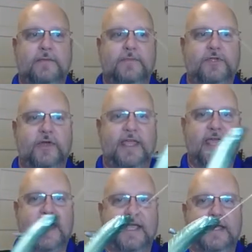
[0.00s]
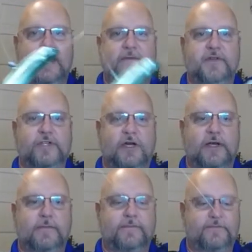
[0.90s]
so he can't get leverage
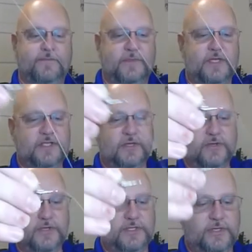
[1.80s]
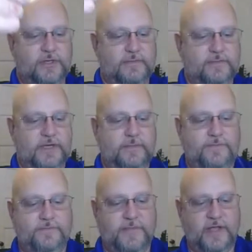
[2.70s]
on it. So that's all there is to it. I mean,
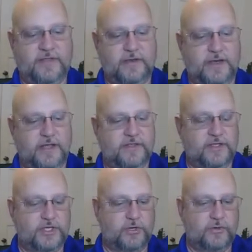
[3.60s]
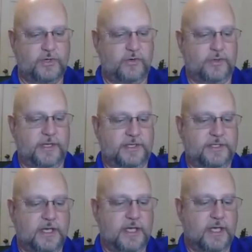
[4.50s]
nothing to doing this.
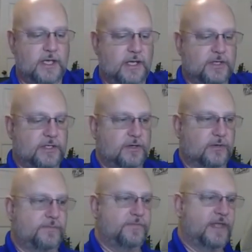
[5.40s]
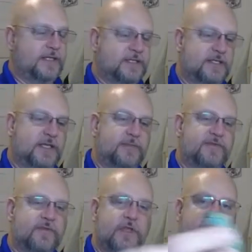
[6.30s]
So that's the tips
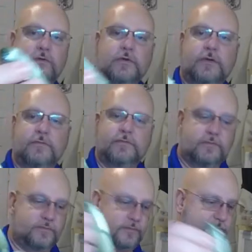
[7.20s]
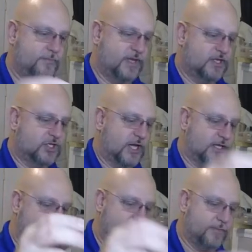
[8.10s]
for the old big
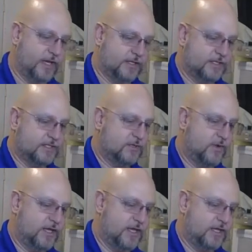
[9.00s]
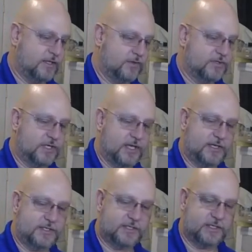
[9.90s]
giant swim baits. That's the way you get those
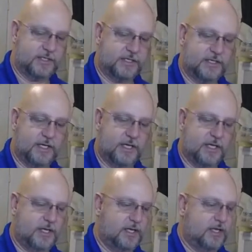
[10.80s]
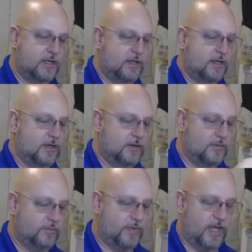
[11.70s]
things to
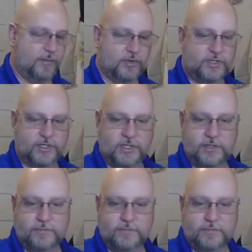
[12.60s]
be able to